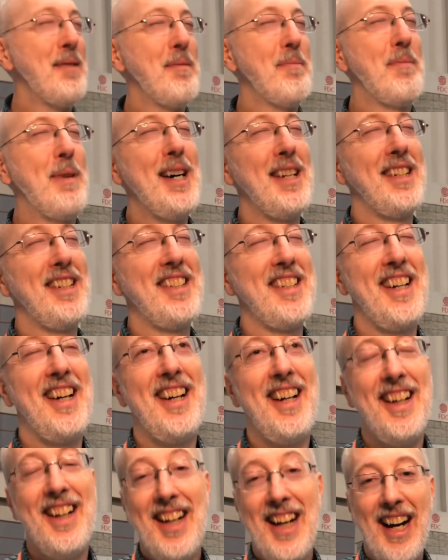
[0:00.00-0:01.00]
but
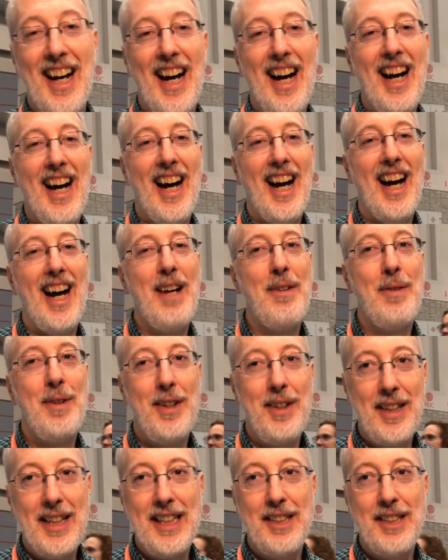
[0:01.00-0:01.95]
I really